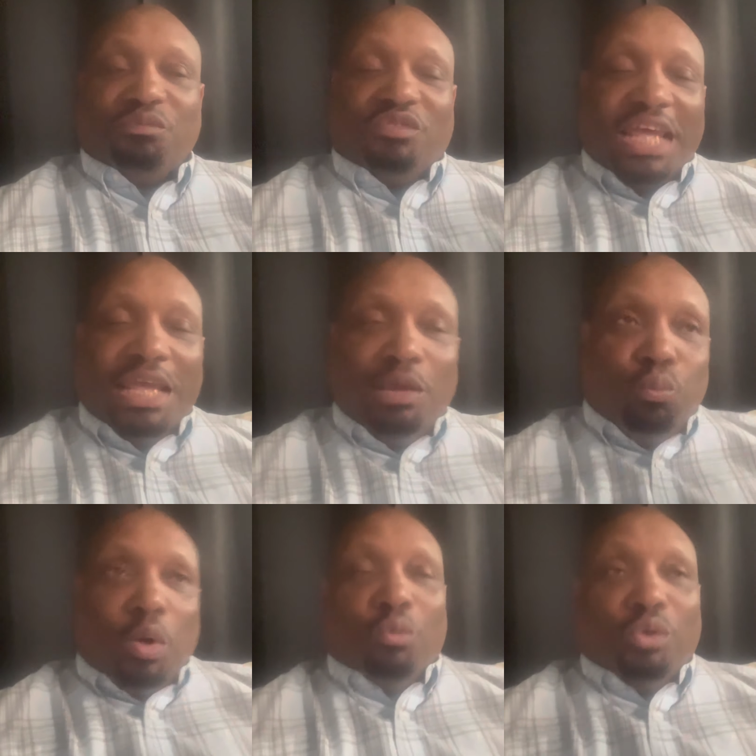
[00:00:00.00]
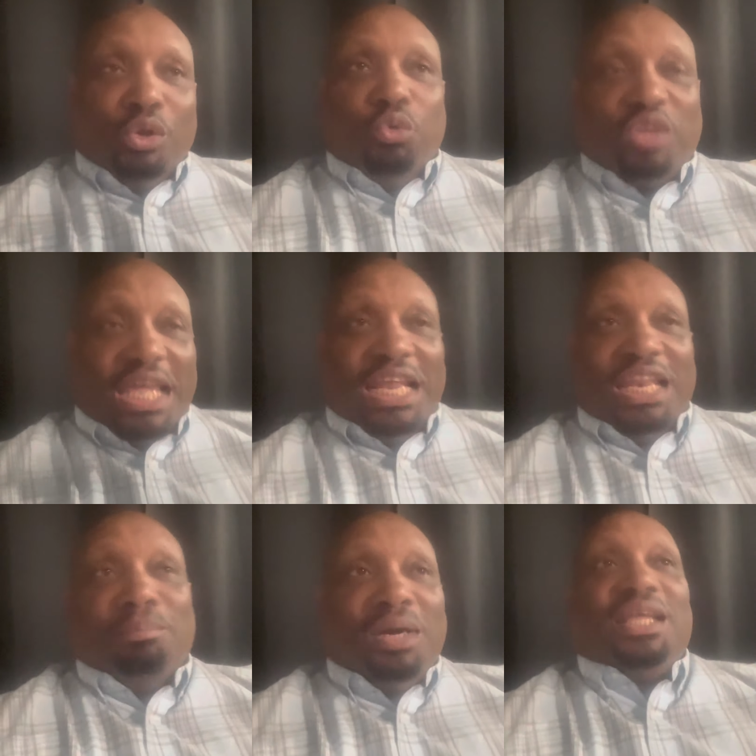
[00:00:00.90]
They won't lose
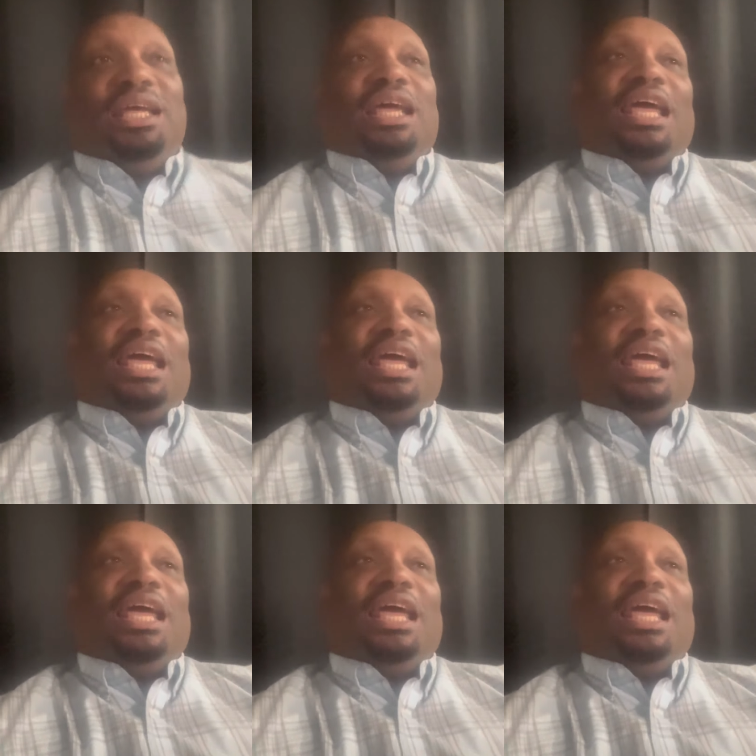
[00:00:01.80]
any money